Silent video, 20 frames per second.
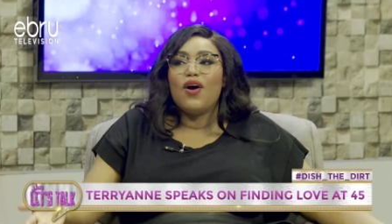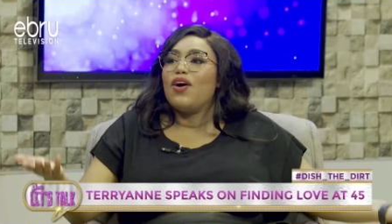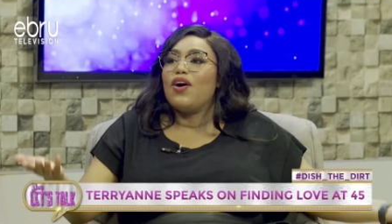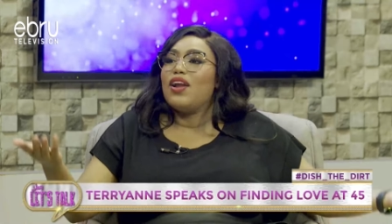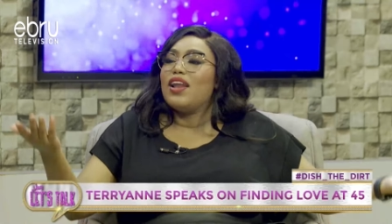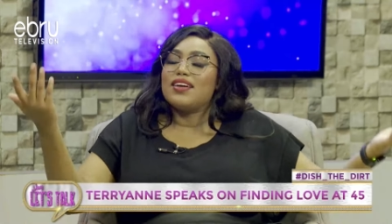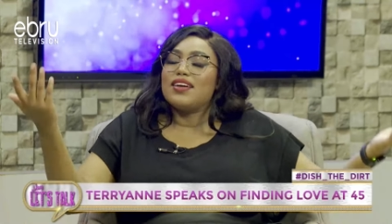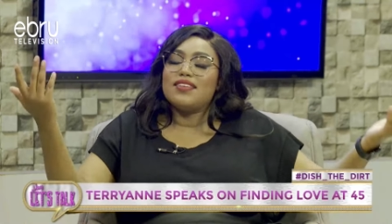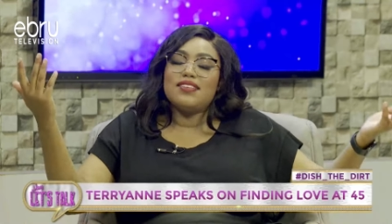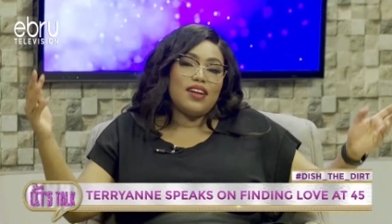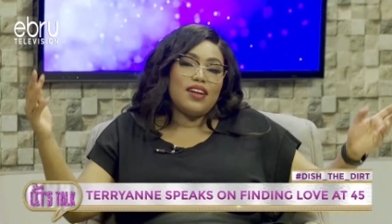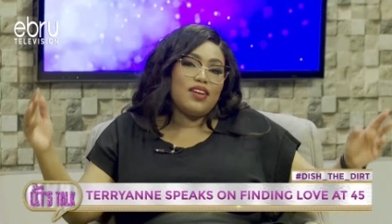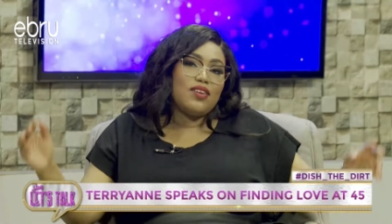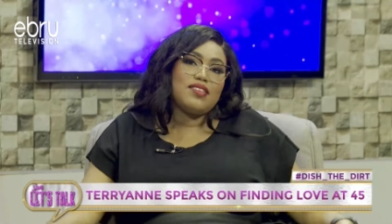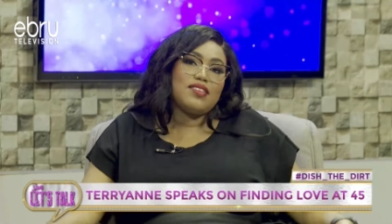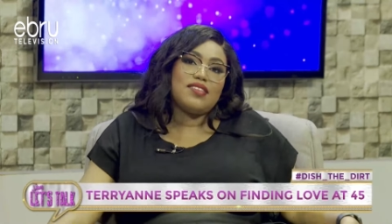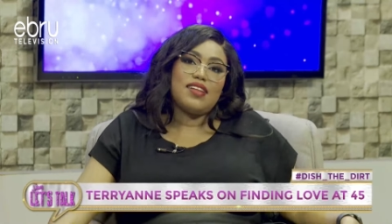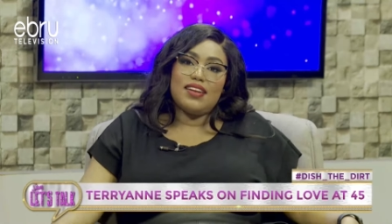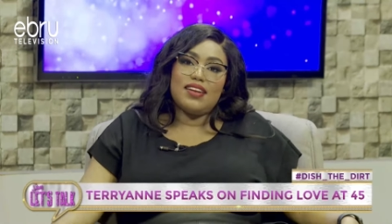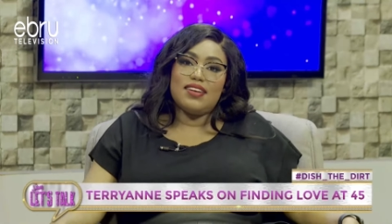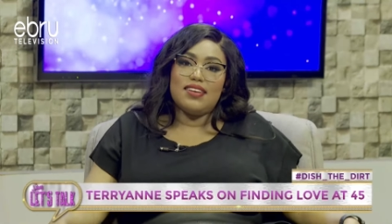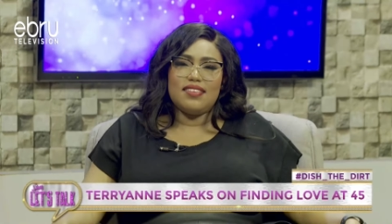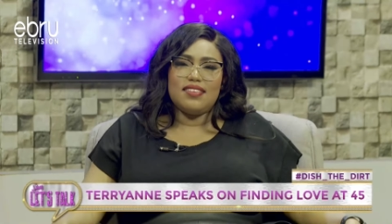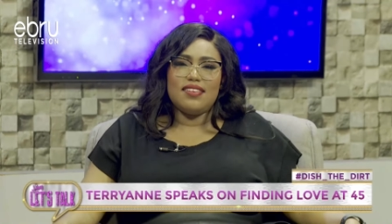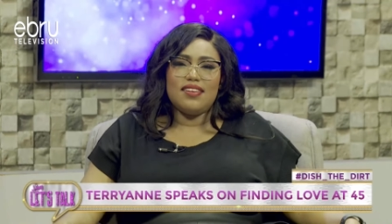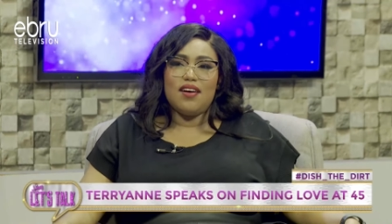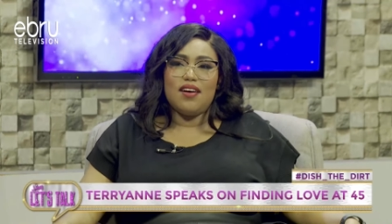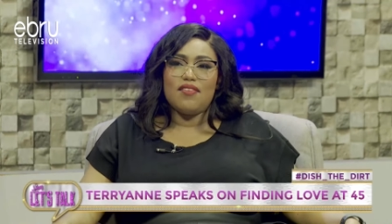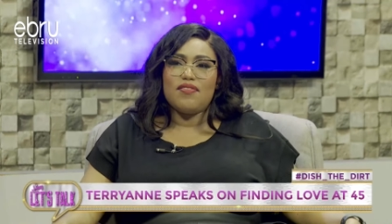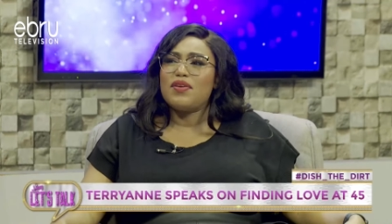All I can tell you is that he's
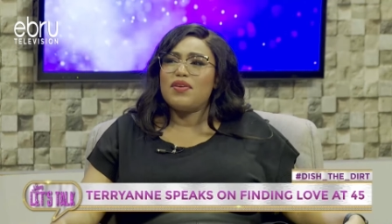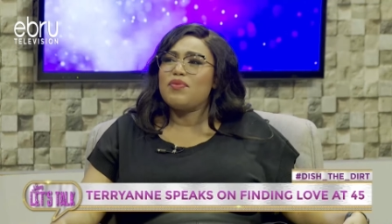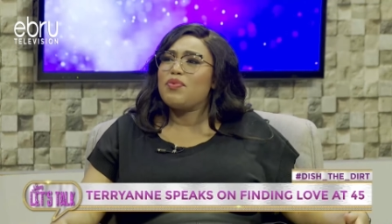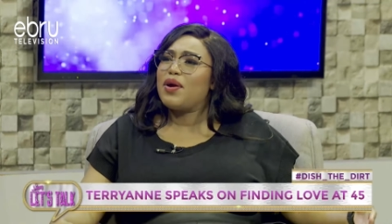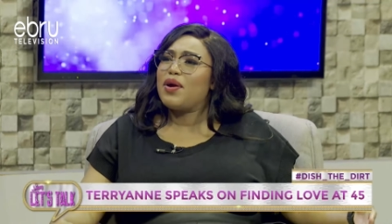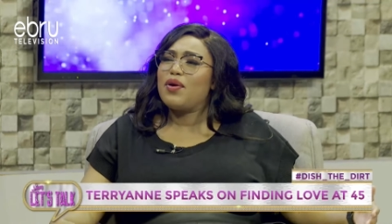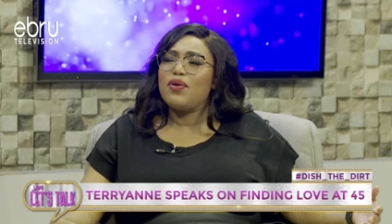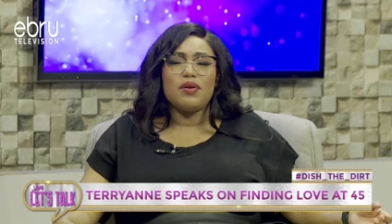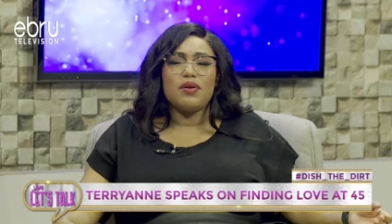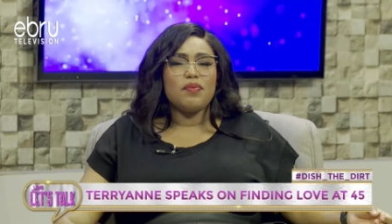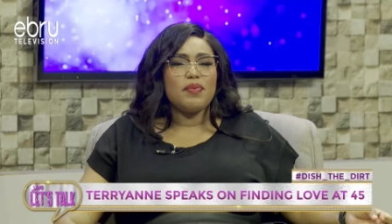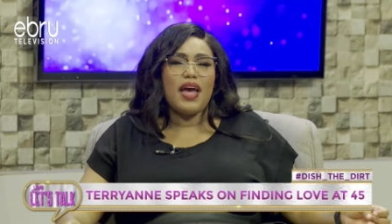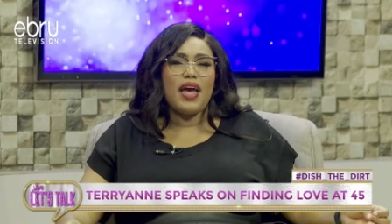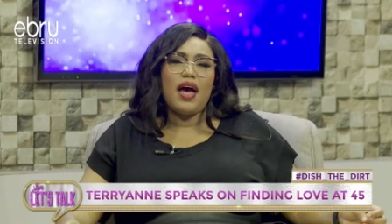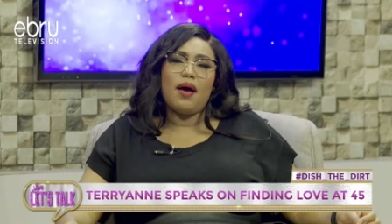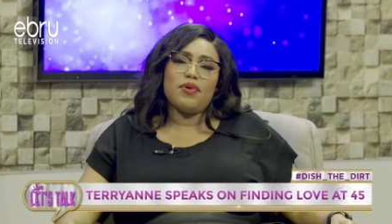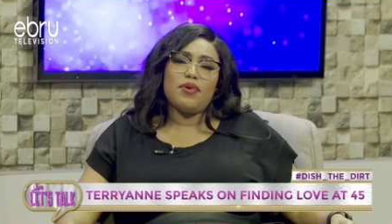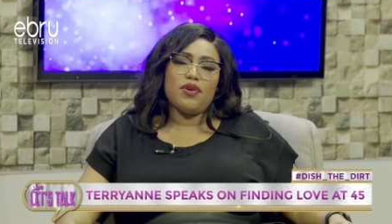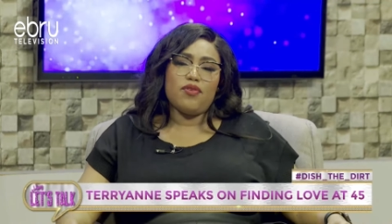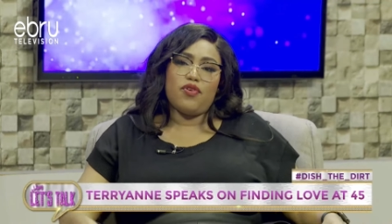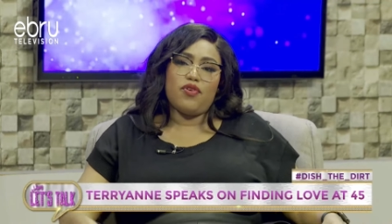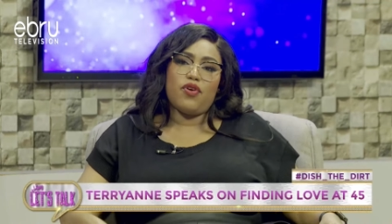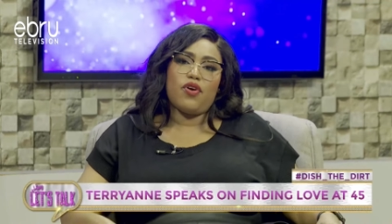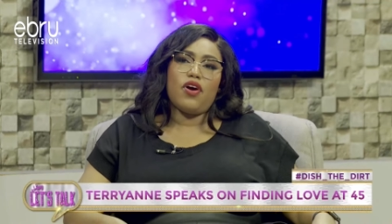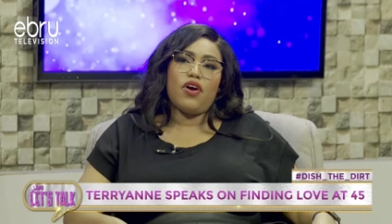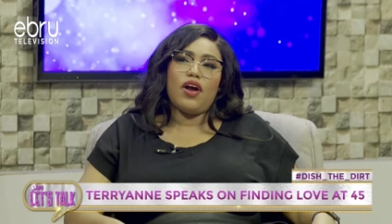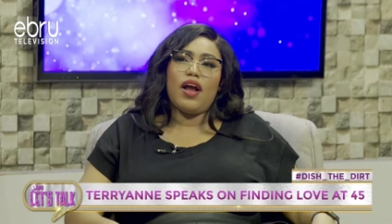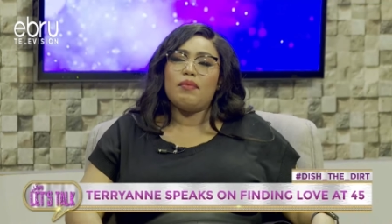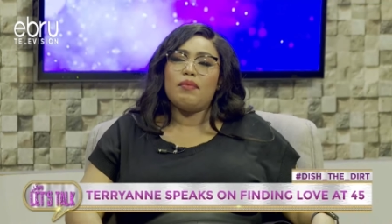enough. And we couldn't be happier for her.